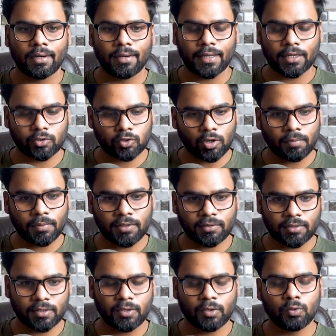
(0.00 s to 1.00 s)
Desktop
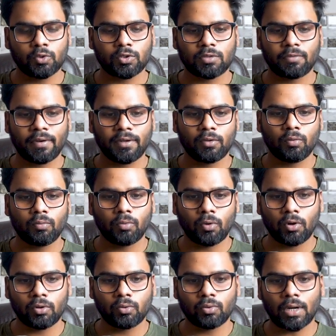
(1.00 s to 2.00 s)
is used when you
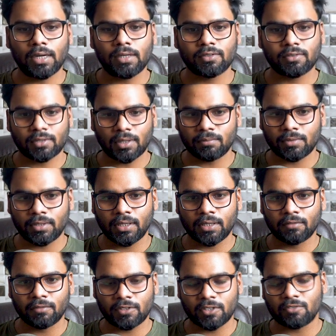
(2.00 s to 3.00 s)
want to write
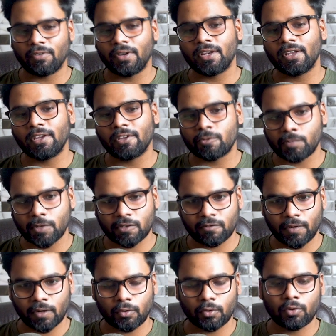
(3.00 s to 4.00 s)
something which is very
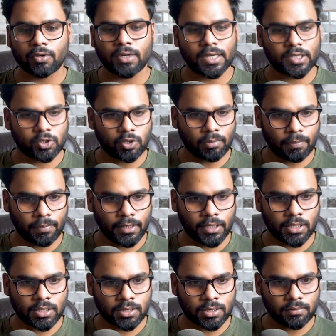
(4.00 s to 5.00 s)
specific to your desktop
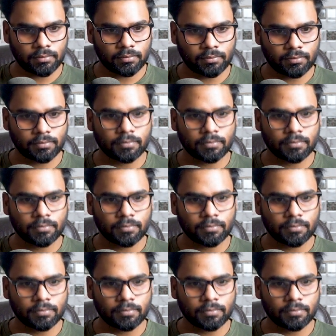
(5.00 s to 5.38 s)
application.